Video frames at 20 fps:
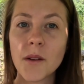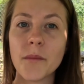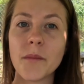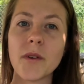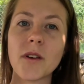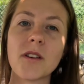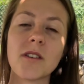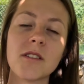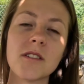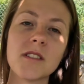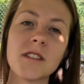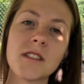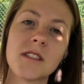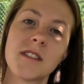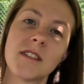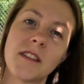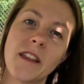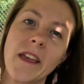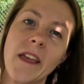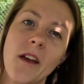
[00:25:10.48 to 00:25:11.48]

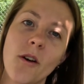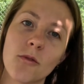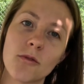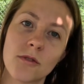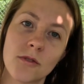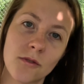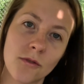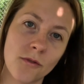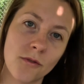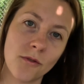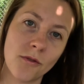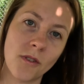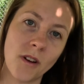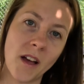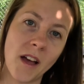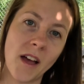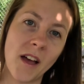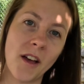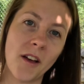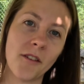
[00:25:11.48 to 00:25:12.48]
because they also
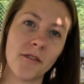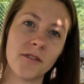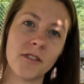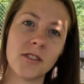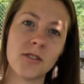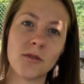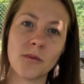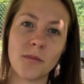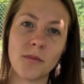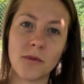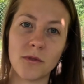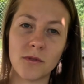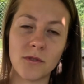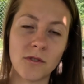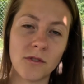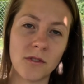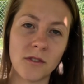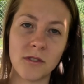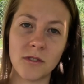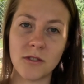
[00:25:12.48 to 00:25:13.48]
have this
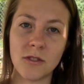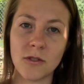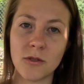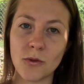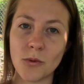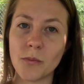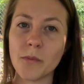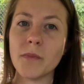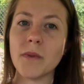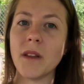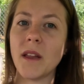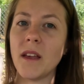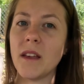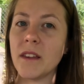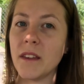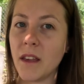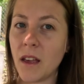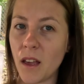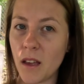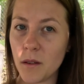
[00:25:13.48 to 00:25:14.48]
opportunity to play
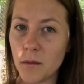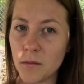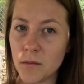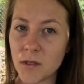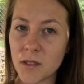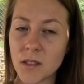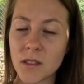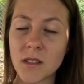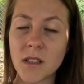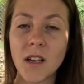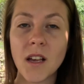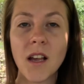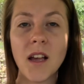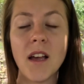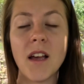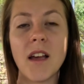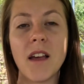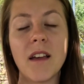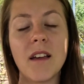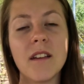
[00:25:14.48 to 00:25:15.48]
games
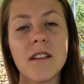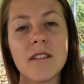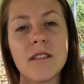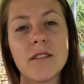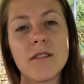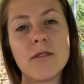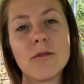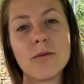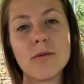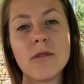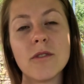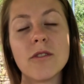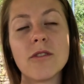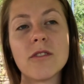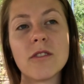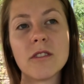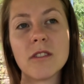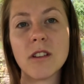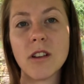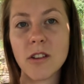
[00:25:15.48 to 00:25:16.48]
and to
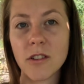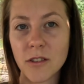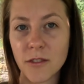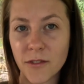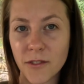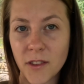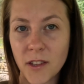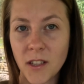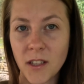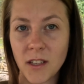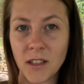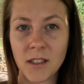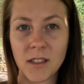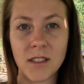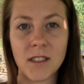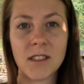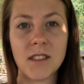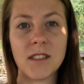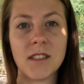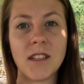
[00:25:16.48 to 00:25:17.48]
learn a lot of
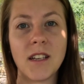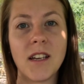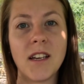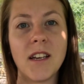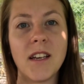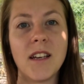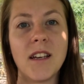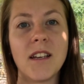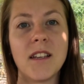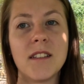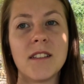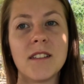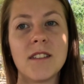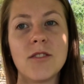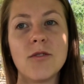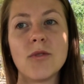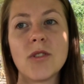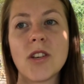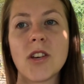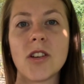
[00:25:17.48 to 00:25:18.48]
things,
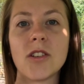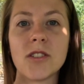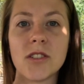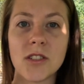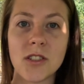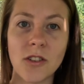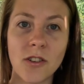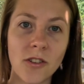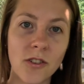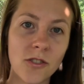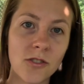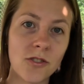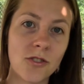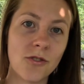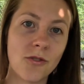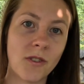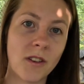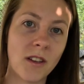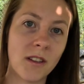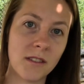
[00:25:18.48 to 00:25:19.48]
and you can
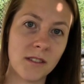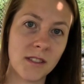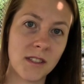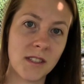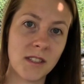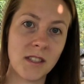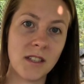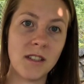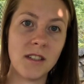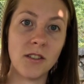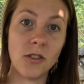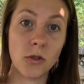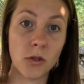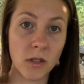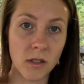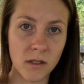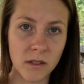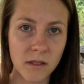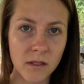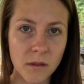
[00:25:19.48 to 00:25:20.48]
touch, you can see, you
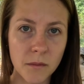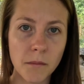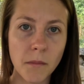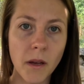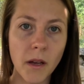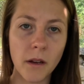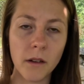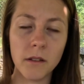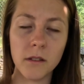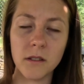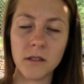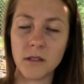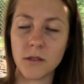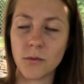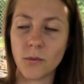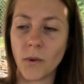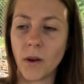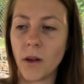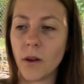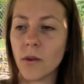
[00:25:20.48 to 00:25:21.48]
can smell
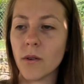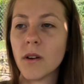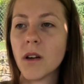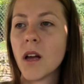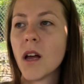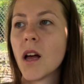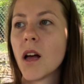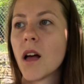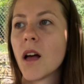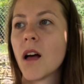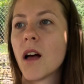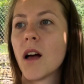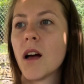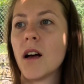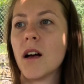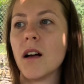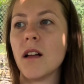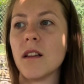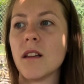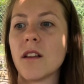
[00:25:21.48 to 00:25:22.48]
as well.
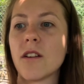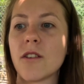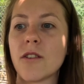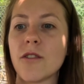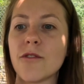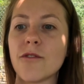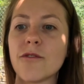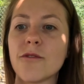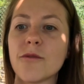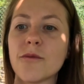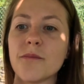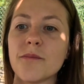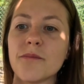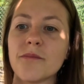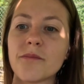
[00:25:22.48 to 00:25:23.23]
A lot of